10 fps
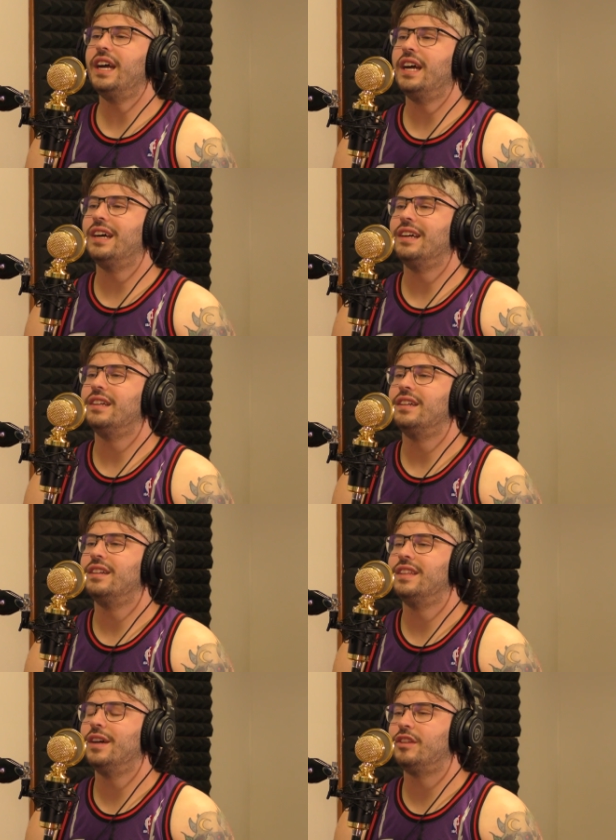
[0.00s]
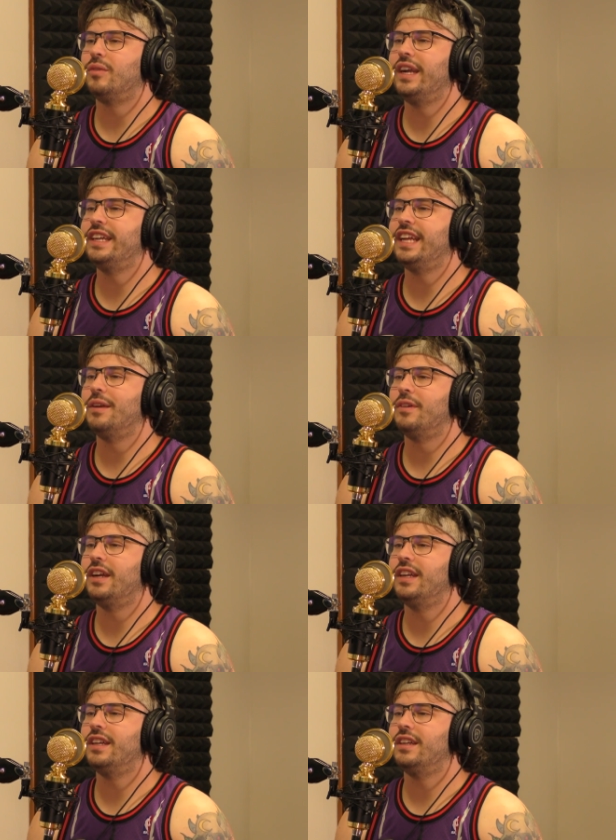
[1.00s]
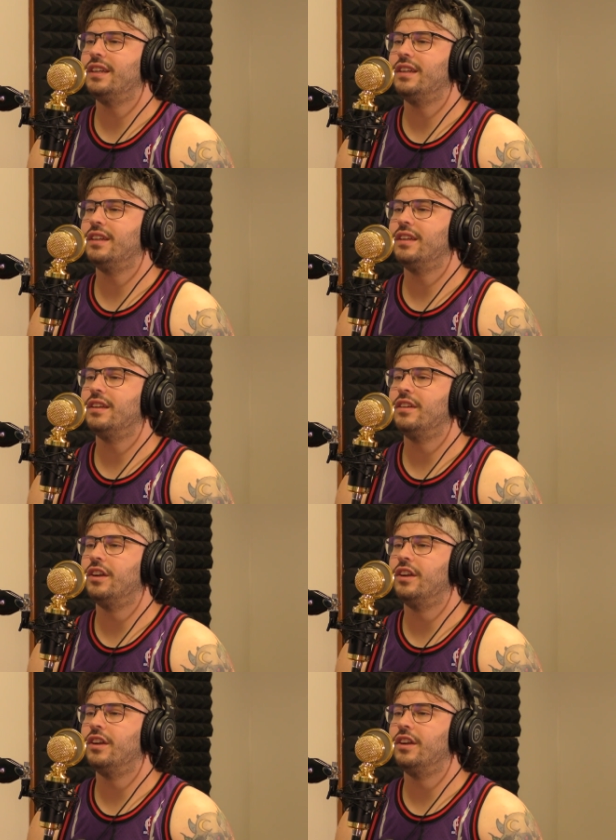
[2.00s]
forty-two nothing. That was the rain game, right? Yeah. Or